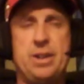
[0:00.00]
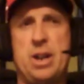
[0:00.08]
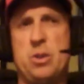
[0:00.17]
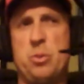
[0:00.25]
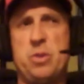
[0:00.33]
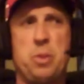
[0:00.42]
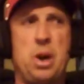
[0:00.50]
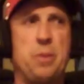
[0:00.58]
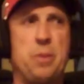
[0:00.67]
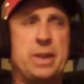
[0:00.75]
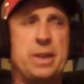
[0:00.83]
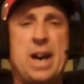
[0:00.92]
I know we've
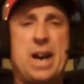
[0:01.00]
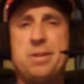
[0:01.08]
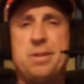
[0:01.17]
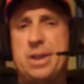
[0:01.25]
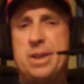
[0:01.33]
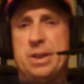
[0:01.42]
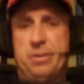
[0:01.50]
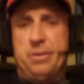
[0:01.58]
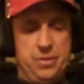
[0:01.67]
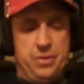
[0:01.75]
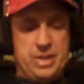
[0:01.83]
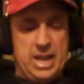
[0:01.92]
probably got
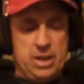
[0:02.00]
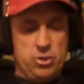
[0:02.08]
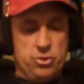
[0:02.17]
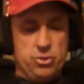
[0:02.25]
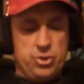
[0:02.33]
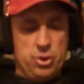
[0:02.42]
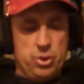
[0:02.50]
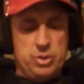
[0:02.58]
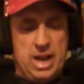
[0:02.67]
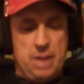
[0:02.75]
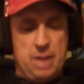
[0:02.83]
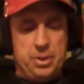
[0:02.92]
15 or so
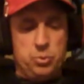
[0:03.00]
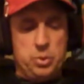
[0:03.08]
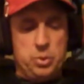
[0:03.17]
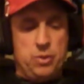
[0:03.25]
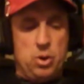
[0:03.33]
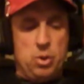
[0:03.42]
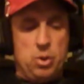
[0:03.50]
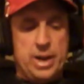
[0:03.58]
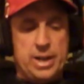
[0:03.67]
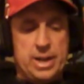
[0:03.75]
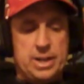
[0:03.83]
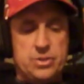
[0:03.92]
topics we've
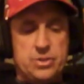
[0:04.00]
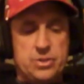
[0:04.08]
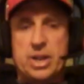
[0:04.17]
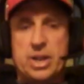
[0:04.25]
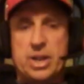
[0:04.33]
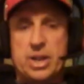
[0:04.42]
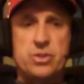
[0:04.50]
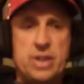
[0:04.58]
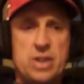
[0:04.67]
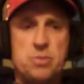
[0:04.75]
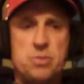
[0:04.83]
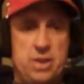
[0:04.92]
already discussed as
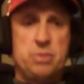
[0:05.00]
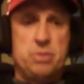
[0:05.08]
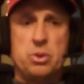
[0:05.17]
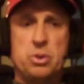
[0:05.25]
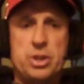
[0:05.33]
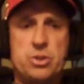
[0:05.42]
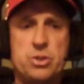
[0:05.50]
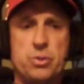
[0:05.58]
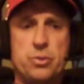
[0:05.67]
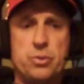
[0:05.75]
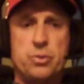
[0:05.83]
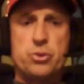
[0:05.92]
possibilities for
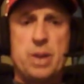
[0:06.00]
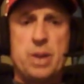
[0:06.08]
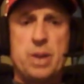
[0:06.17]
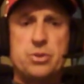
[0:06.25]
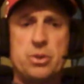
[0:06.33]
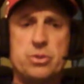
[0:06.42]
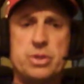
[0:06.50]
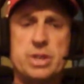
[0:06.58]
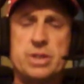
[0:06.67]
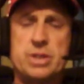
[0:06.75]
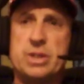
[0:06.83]
future episodes of this.